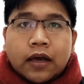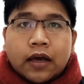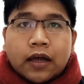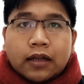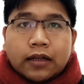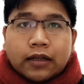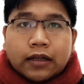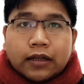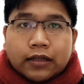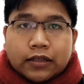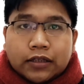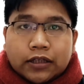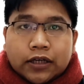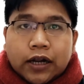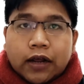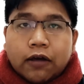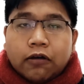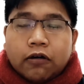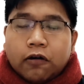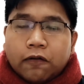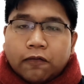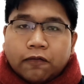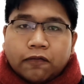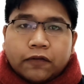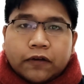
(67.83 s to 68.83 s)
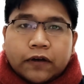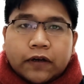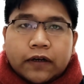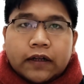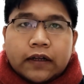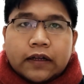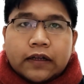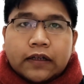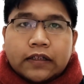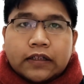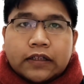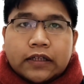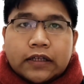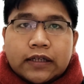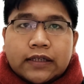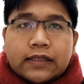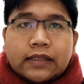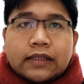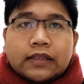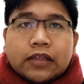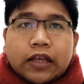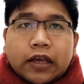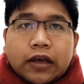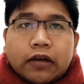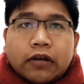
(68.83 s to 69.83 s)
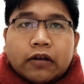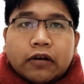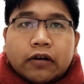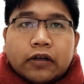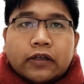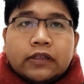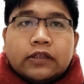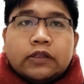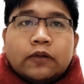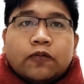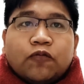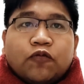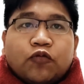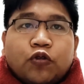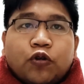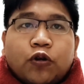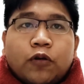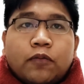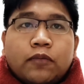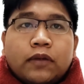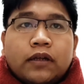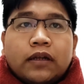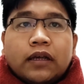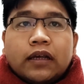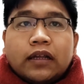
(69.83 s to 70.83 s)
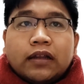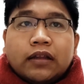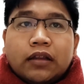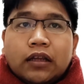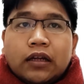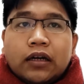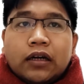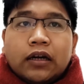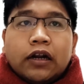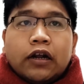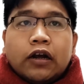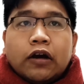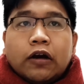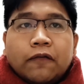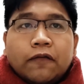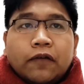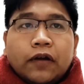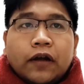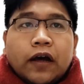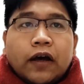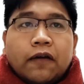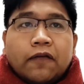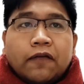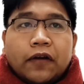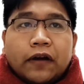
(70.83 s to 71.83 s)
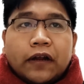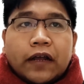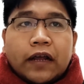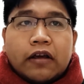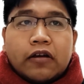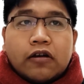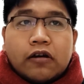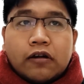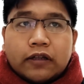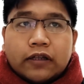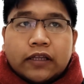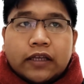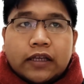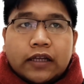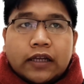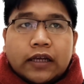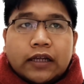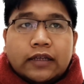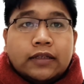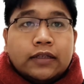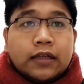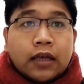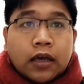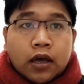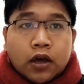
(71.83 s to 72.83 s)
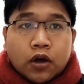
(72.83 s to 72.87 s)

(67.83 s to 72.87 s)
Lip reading: the threat of religious terrorists from the interior of the African continent,